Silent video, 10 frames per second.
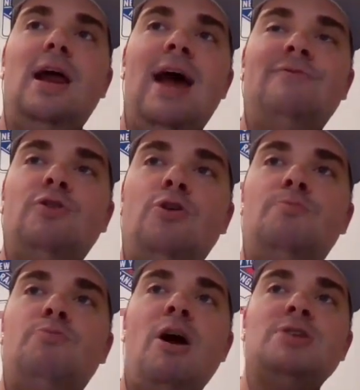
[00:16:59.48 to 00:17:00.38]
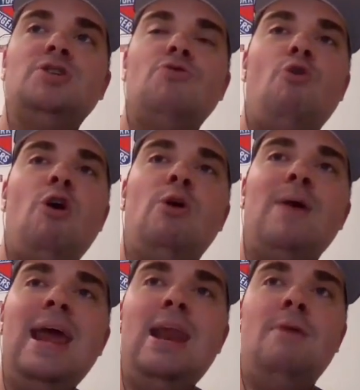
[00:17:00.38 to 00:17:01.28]
after Bronson
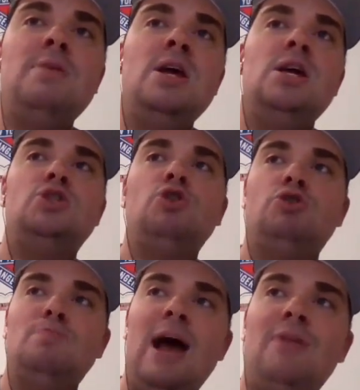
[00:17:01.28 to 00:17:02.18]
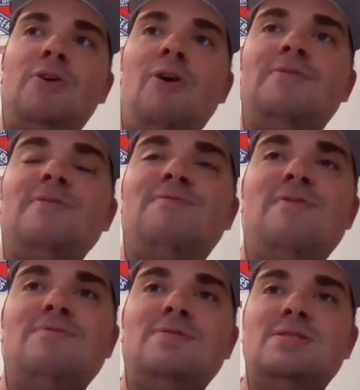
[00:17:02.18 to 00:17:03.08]
Arroyo hit him, starts mouthing off
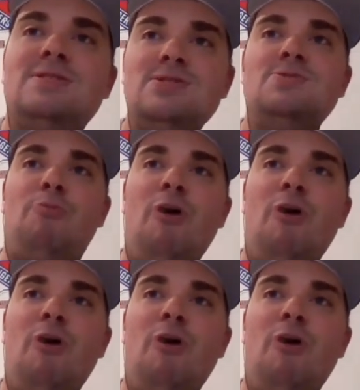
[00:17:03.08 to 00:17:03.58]
to